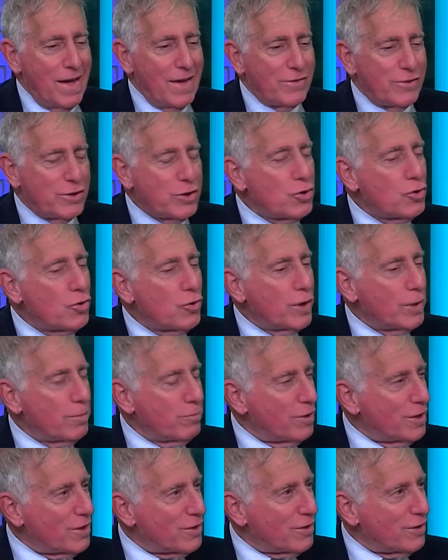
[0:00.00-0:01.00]
security
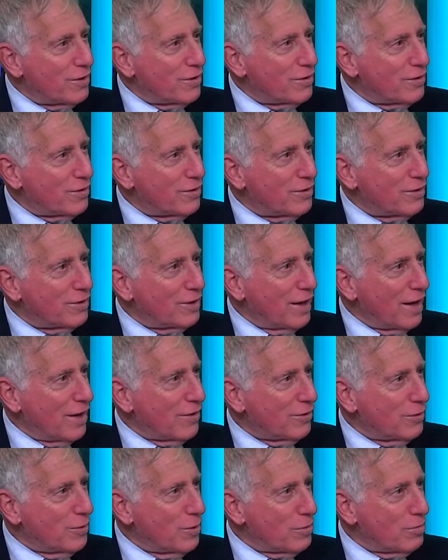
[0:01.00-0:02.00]
breach this
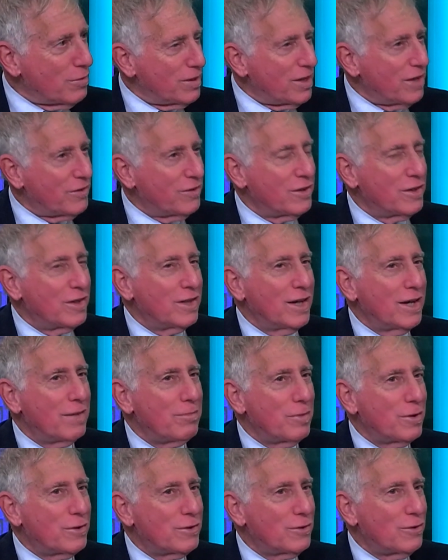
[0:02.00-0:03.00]
last 2 or days that didn't get
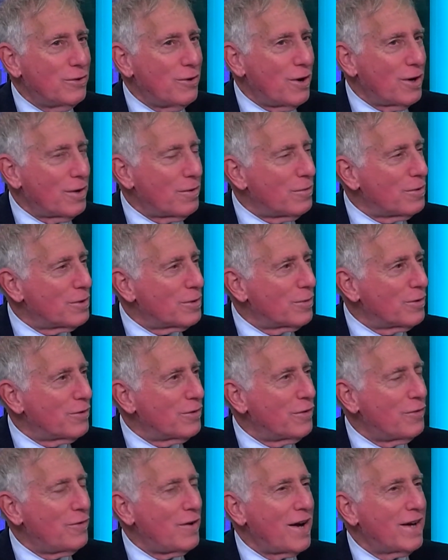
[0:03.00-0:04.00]
much talk, which was
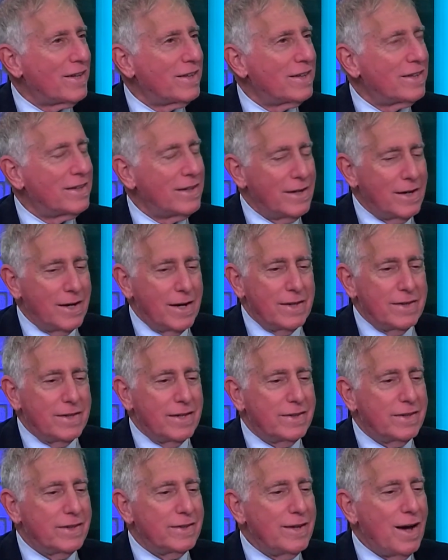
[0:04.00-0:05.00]
the fact that
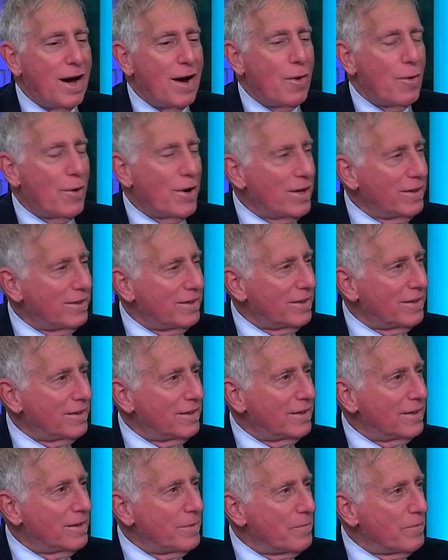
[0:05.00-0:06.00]
Netanyahu
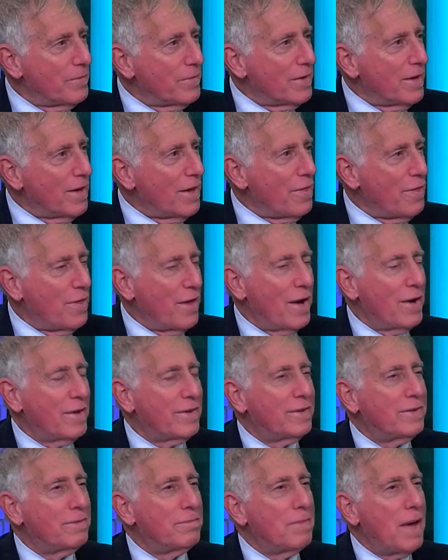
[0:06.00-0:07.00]
hinted
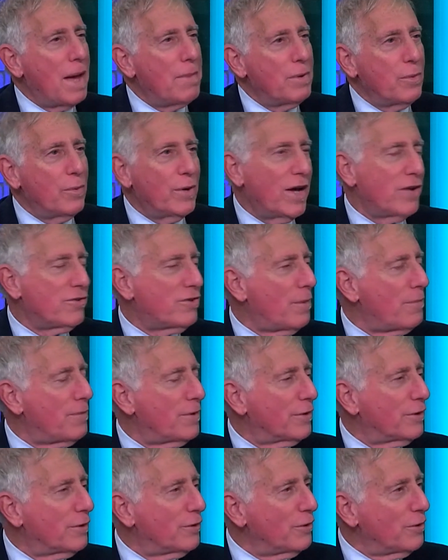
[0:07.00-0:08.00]
that maybe we had
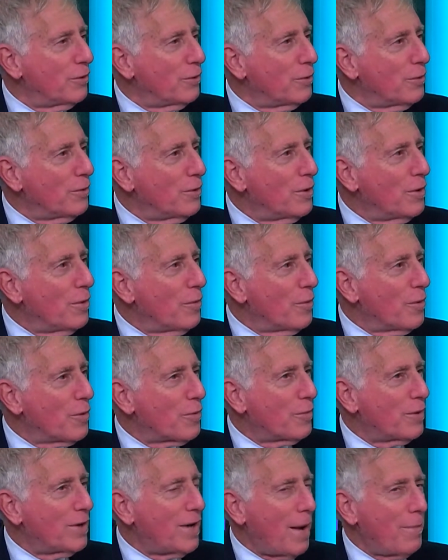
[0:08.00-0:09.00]
something to do with
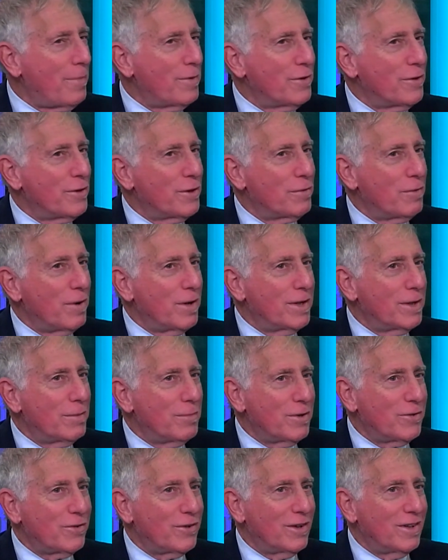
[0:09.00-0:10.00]
what happened to the Iranian
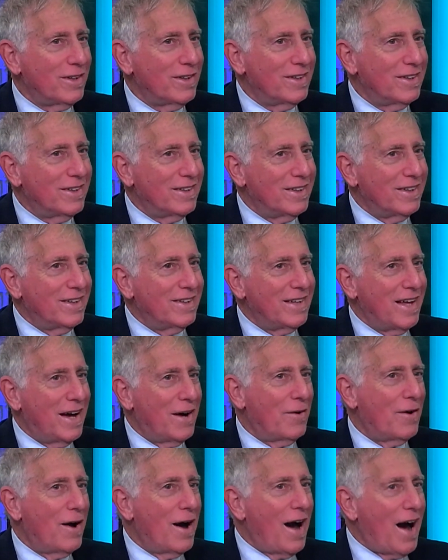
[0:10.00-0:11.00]
missile.
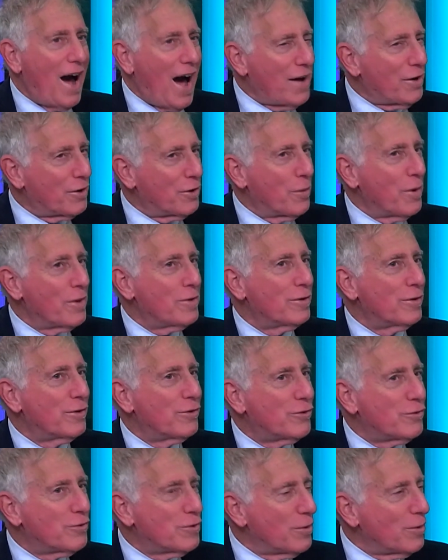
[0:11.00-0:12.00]
Now, I don't know whether
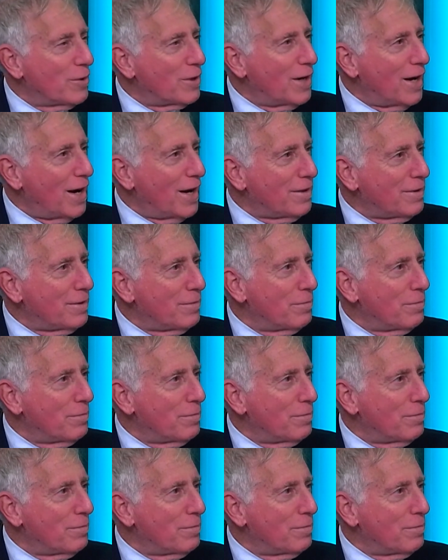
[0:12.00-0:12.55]
it's true or not.